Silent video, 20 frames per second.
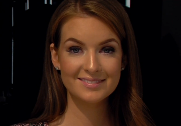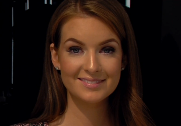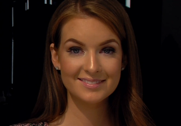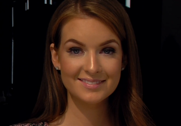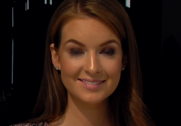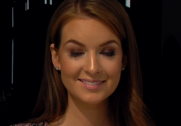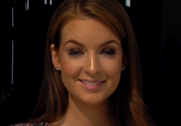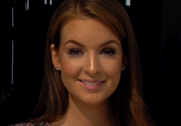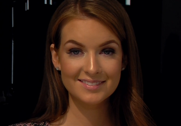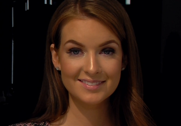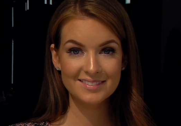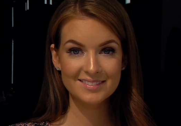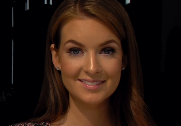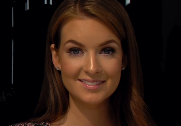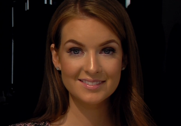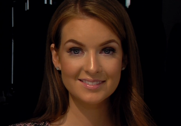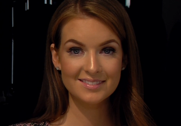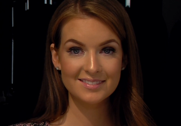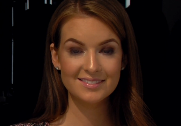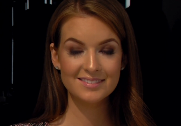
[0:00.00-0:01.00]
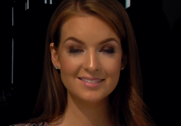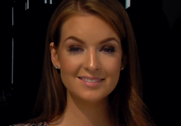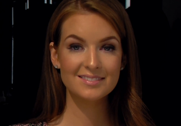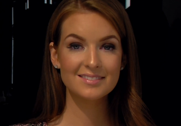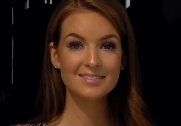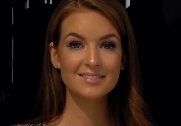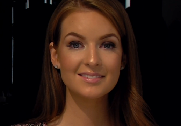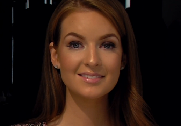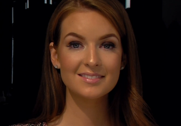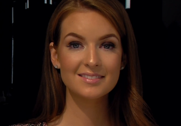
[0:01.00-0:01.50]

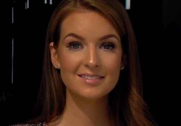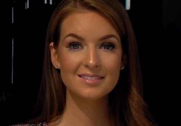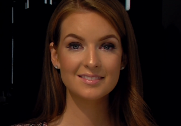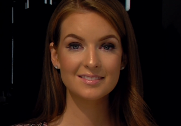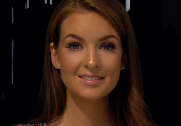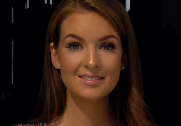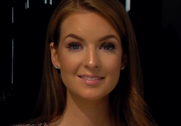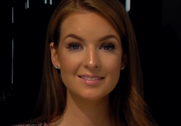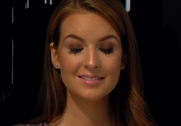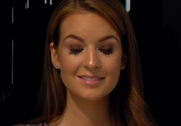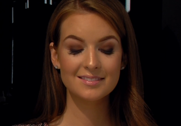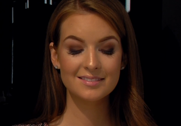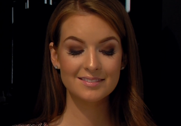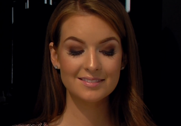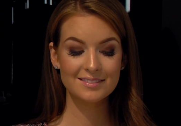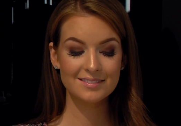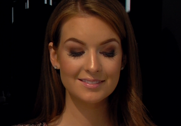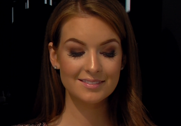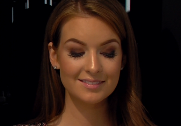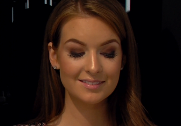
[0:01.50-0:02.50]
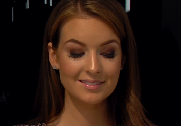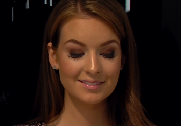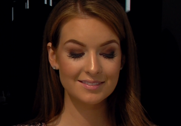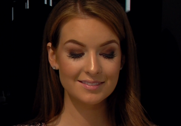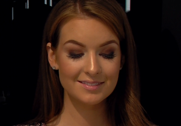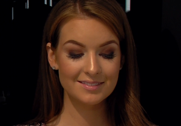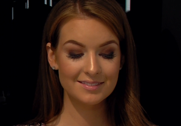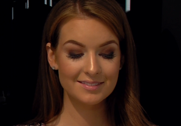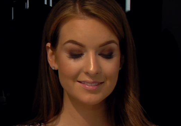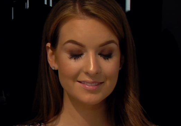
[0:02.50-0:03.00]

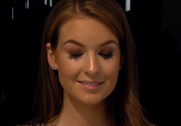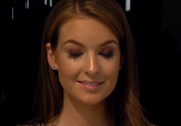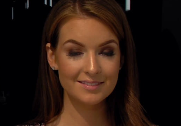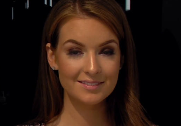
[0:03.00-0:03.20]
No one is speaking in this clip.